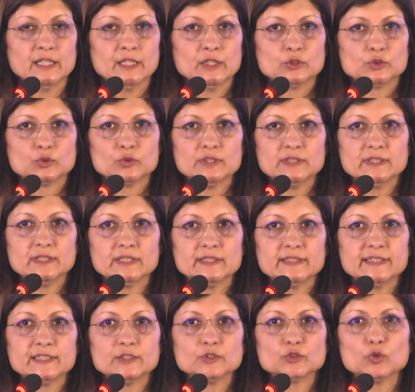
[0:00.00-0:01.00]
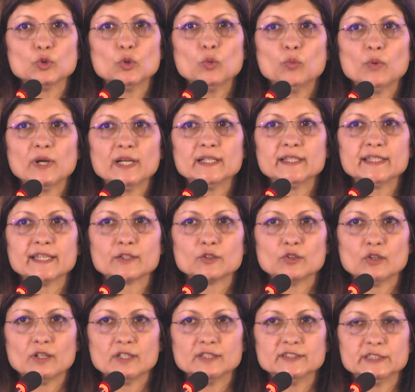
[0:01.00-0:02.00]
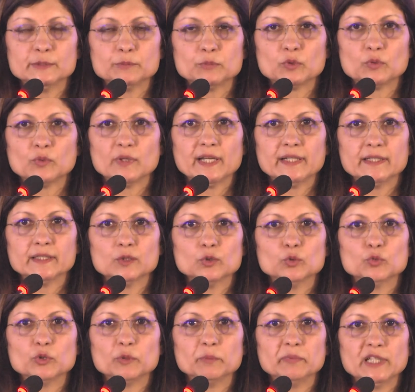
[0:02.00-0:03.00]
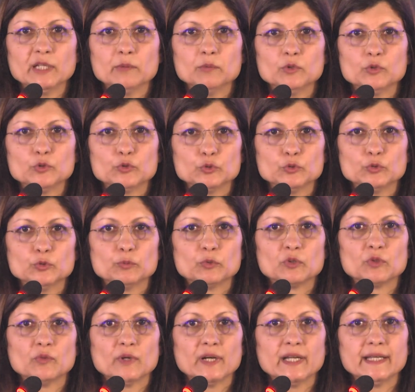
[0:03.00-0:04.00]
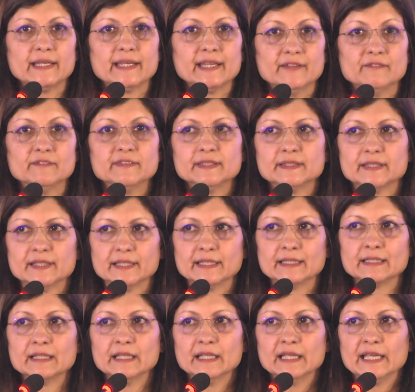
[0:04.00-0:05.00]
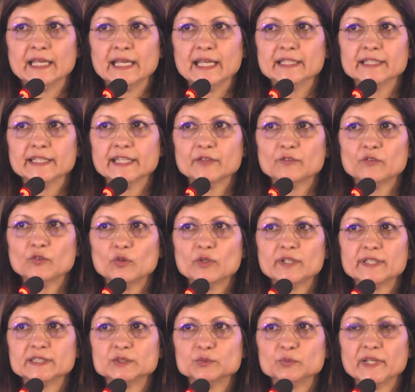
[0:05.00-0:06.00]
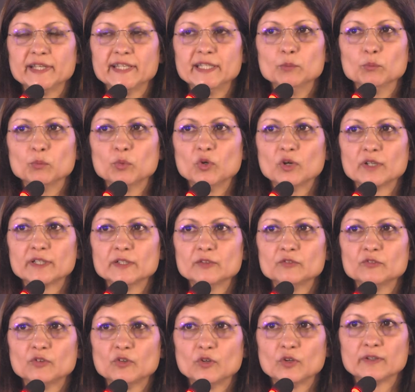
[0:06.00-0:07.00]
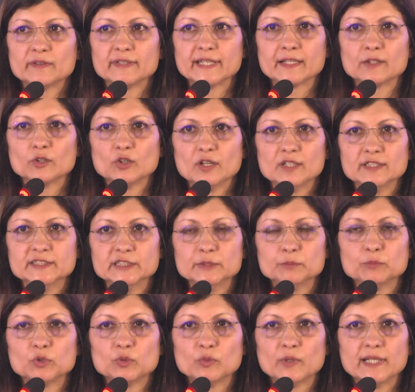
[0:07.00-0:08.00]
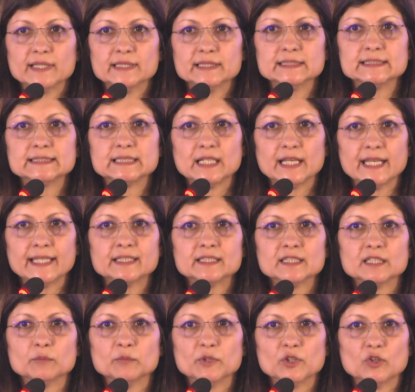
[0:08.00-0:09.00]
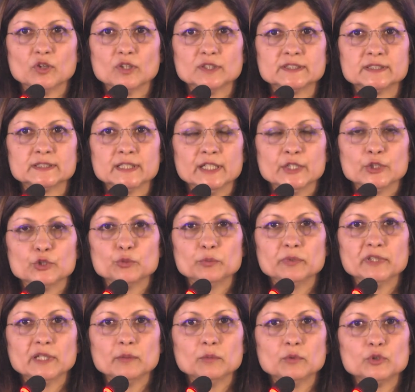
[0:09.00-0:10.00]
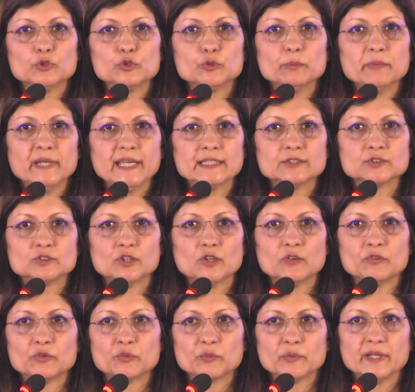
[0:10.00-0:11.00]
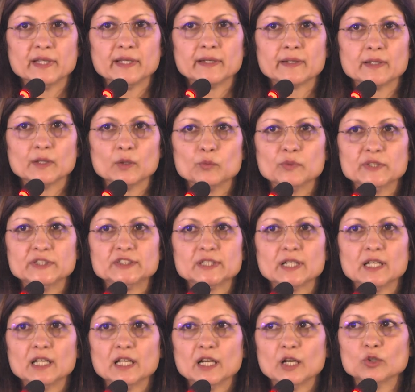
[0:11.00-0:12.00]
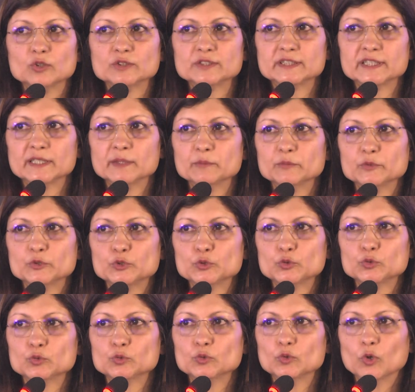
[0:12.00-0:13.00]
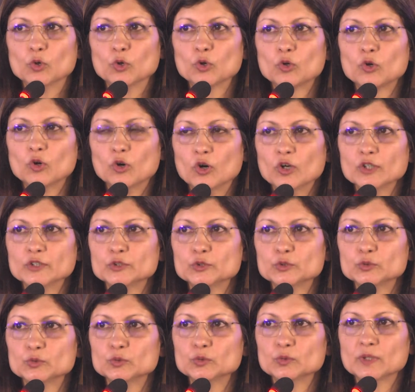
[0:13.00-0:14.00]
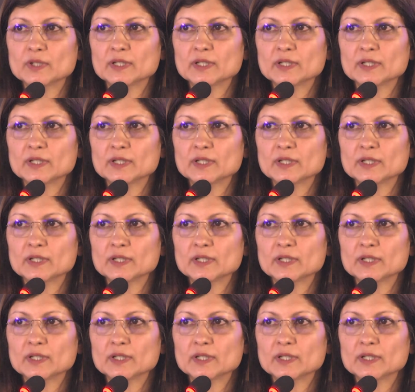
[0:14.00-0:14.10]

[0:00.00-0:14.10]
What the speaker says: So there is no one technology provider who would be able to provide everything. And therefore, it is very important for technology providers like Terminus to be able to make software which allows them to hook on to